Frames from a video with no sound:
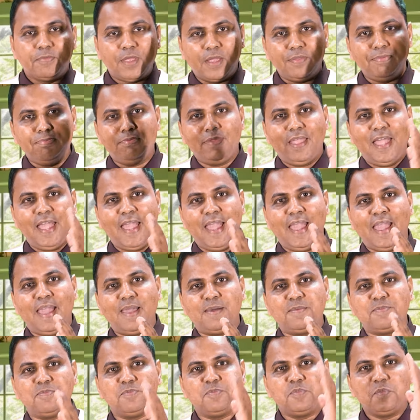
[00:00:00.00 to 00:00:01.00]
The
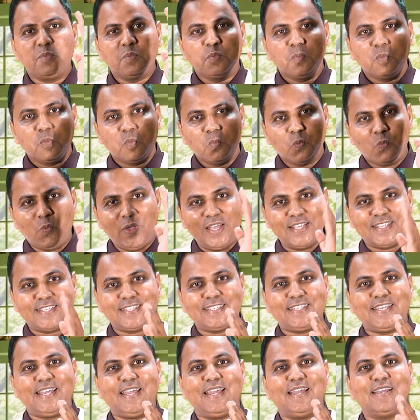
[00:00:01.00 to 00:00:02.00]
name
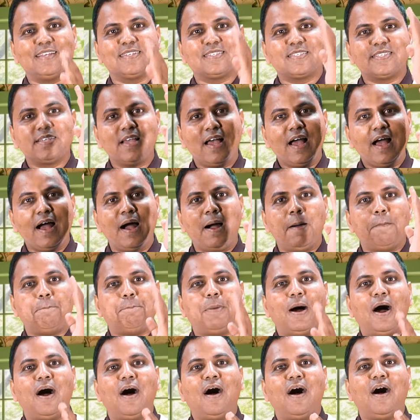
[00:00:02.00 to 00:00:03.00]
which is
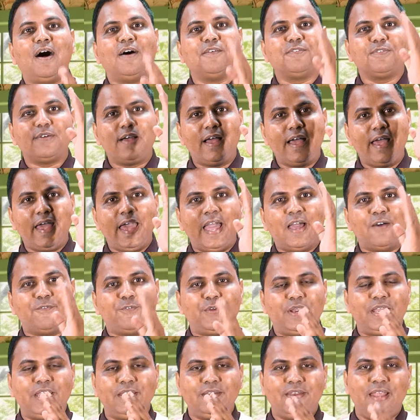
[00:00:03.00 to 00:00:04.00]
above
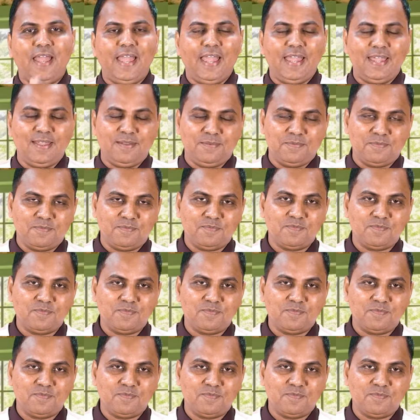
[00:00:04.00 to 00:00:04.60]
every name.